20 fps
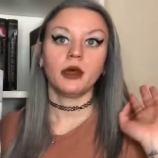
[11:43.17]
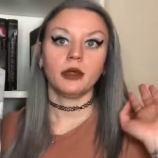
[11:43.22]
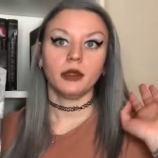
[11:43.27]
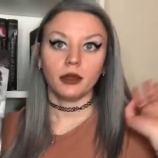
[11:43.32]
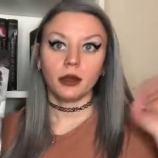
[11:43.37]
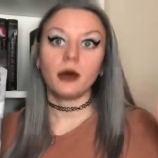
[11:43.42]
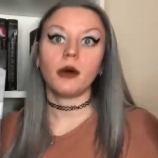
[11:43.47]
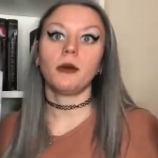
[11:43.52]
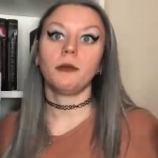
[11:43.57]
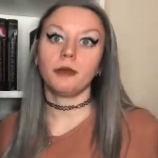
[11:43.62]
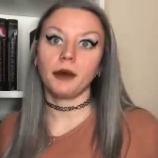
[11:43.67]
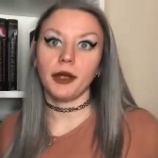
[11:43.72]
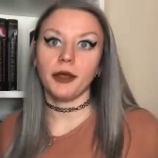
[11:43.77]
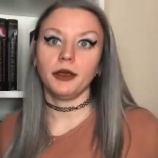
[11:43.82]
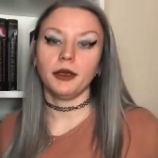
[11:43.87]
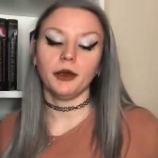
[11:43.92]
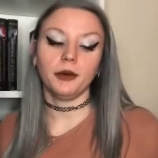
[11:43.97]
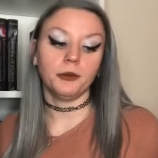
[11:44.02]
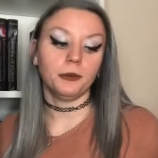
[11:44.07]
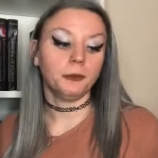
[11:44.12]
They're gonna
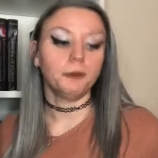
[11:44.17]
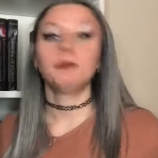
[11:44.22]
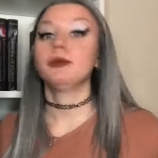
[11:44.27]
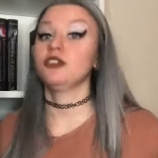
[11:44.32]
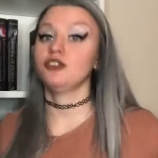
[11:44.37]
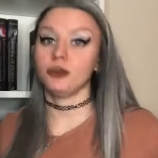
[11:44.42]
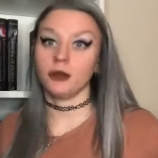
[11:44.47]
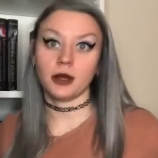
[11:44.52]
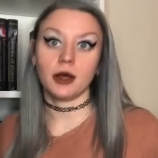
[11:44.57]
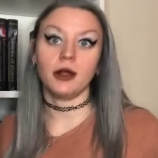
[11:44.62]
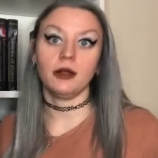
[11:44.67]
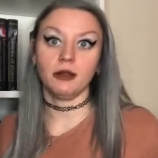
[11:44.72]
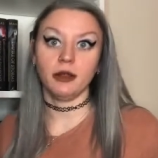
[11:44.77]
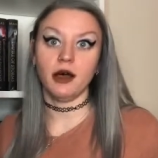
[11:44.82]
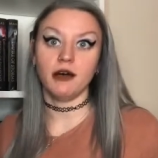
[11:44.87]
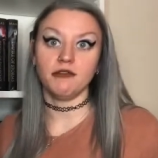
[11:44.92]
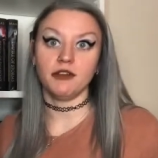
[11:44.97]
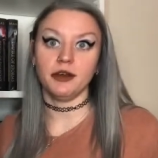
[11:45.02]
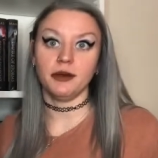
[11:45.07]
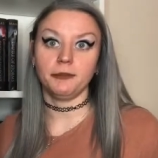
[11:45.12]
break you but you're gonna
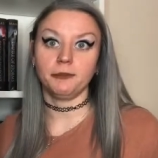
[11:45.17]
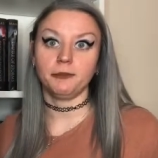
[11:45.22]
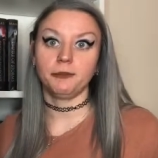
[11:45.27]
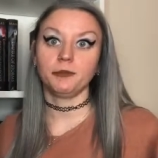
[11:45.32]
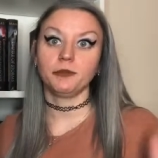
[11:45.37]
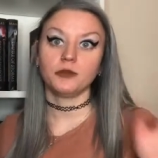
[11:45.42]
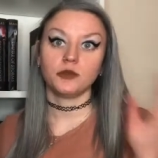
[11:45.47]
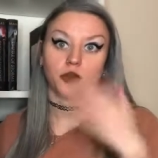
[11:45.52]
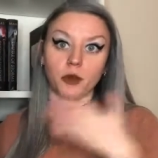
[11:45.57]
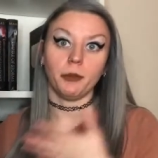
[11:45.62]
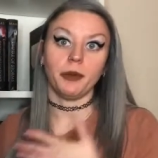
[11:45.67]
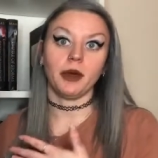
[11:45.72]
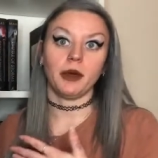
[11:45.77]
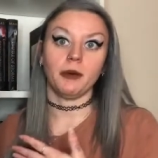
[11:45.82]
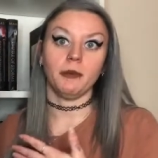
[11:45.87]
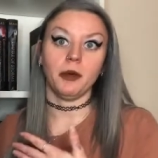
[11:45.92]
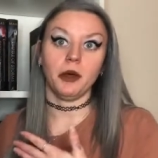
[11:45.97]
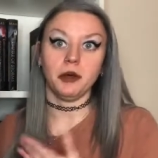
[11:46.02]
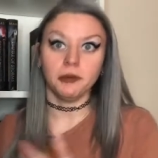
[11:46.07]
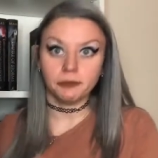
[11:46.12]
love it so pick
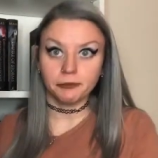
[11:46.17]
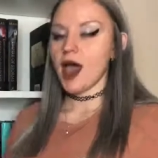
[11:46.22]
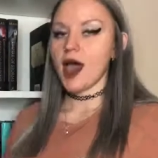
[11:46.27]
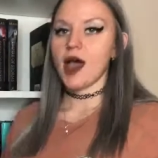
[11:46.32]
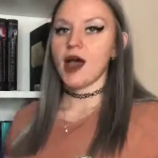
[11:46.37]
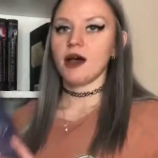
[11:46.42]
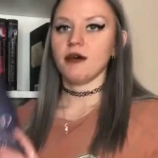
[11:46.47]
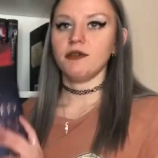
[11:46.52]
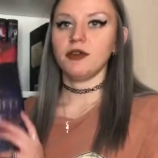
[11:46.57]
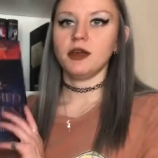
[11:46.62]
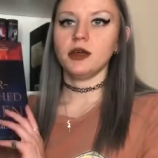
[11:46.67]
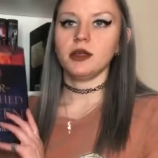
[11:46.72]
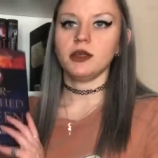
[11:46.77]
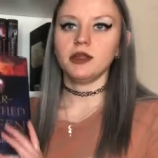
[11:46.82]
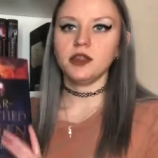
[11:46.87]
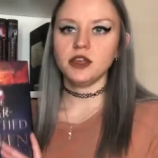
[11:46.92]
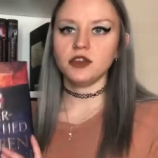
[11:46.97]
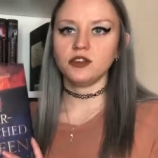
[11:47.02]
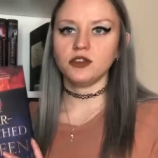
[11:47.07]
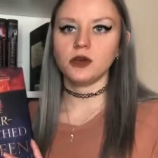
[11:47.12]
them up. I have
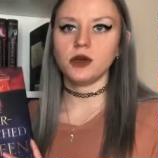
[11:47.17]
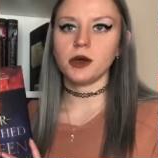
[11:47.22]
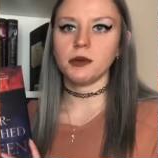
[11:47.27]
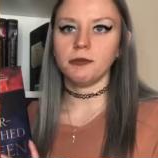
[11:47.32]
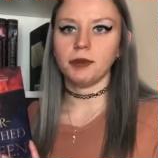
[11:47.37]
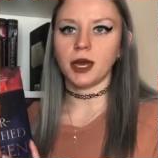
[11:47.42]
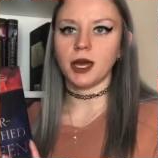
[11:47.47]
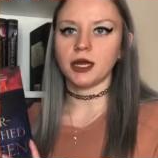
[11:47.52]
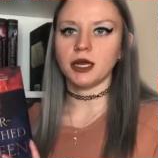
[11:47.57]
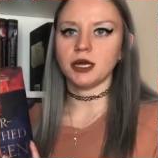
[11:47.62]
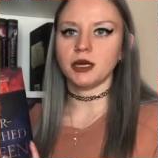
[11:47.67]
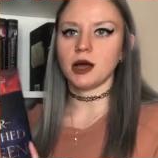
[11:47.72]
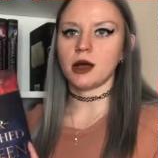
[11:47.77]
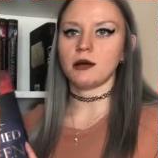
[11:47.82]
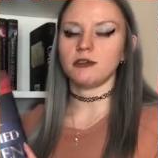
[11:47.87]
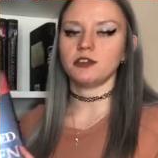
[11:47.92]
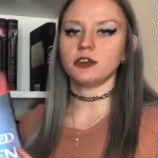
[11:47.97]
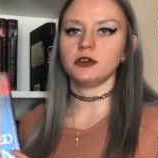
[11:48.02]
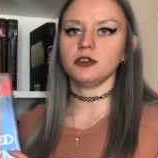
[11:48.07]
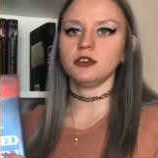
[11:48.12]
these two companion
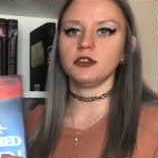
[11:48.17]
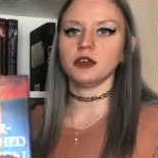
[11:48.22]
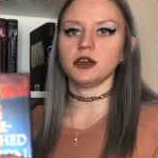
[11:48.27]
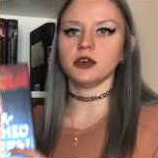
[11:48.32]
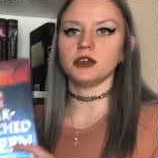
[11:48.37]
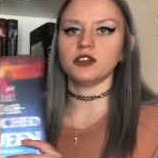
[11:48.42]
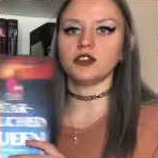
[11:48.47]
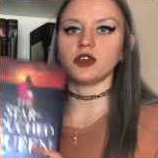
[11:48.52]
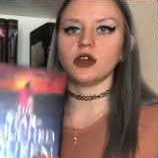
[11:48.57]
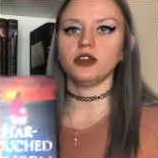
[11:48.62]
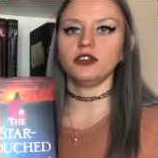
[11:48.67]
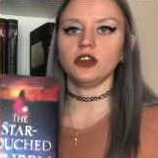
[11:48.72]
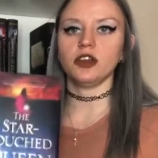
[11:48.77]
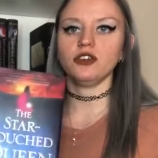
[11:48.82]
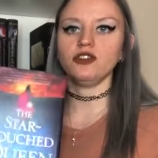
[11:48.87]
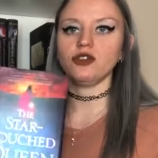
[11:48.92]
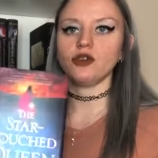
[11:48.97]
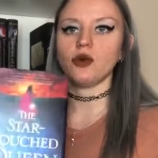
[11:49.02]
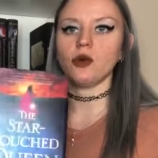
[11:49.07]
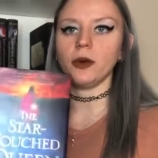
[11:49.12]
novels, The
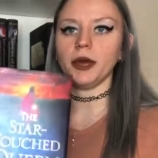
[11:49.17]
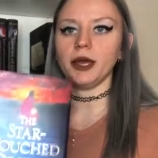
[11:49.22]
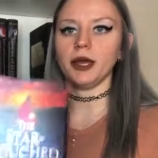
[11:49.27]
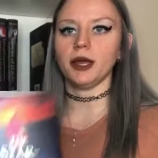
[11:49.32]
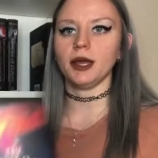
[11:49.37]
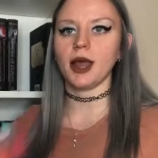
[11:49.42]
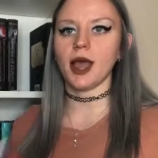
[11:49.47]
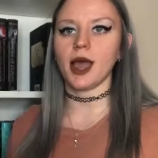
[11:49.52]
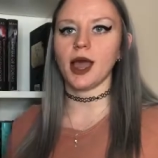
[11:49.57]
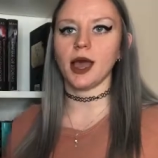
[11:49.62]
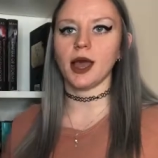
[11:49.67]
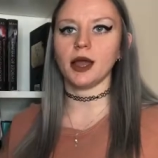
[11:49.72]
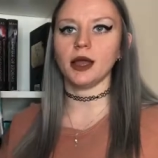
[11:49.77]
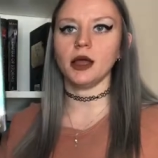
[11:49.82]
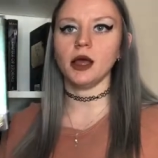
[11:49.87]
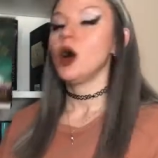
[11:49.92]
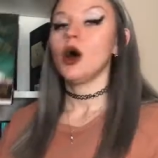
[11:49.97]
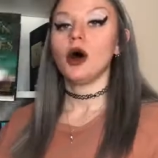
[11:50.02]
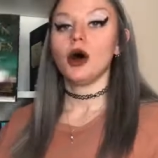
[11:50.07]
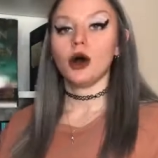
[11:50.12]
Star-Touched Queen and
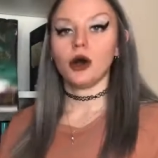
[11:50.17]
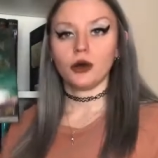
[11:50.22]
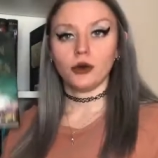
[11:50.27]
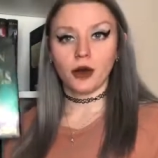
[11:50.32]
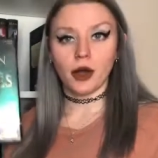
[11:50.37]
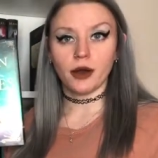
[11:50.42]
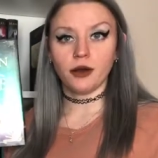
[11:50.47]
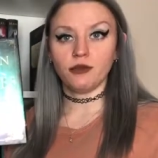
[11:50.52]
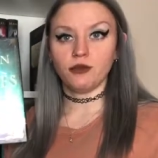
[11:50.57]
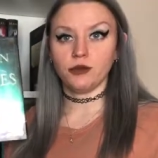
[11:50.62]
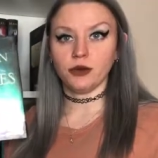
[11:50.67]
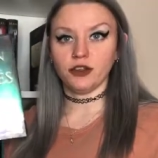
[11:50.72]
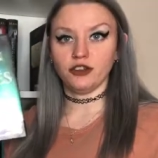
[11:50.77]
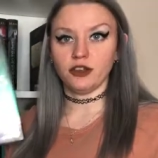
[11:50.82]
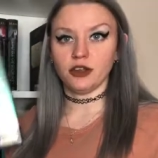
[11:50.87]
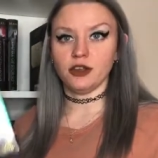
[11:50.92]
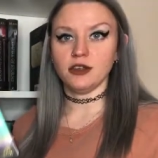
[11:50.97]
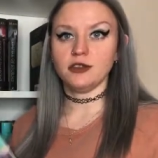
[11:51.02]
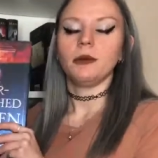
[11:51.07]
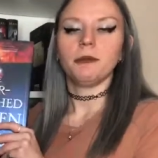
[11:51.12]
A Crown of
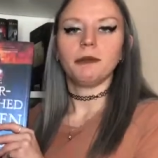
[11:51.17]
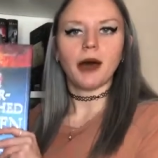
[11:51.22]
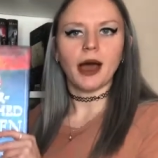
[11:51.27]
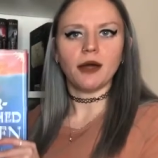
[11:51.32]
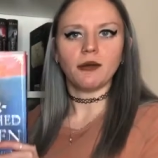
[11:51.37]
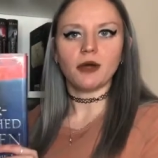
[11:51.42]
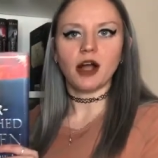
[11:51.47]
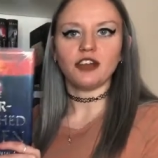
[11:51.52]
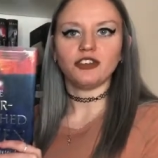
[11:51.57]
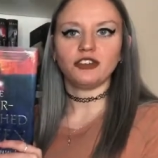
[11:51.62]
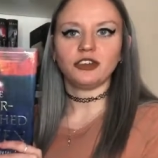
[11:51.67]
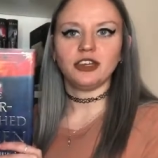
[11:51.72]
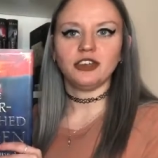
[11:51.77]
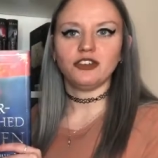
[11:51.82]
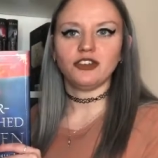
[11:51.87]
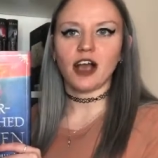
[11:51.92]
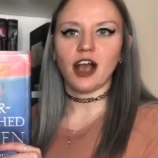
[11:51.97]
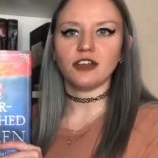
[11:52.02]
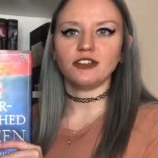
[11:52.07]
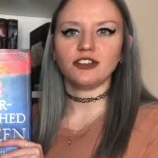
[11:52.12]
Wishes by
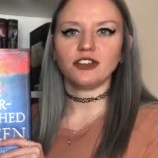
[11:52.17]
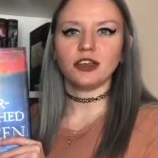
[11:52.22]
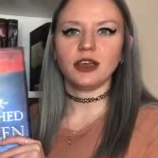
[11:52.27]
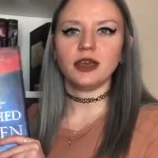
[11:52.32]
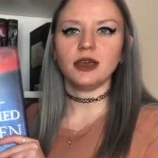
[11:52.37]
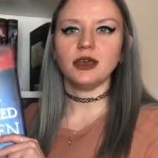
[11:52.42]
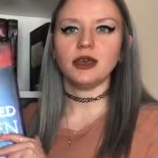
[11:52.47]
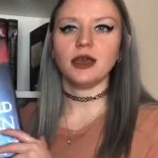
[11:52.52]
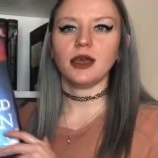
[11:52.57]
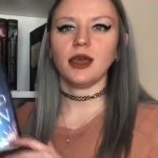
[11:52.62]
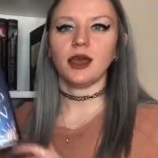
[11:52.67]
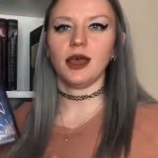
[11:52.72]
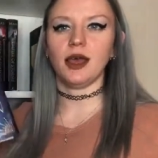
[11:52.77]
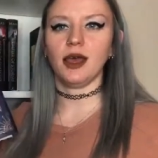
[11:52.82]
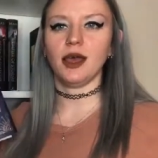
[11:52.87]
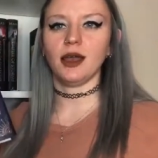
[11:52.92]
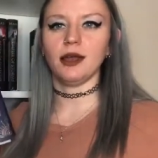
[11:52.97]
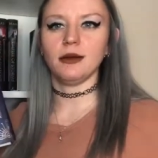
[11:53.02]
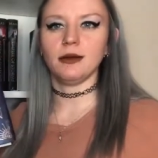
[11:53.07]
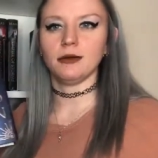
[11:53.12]
Roshani Chokshi
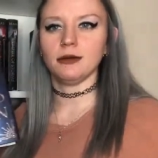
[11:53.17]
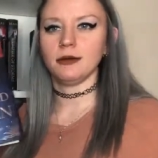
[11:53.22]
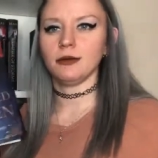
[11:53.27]
and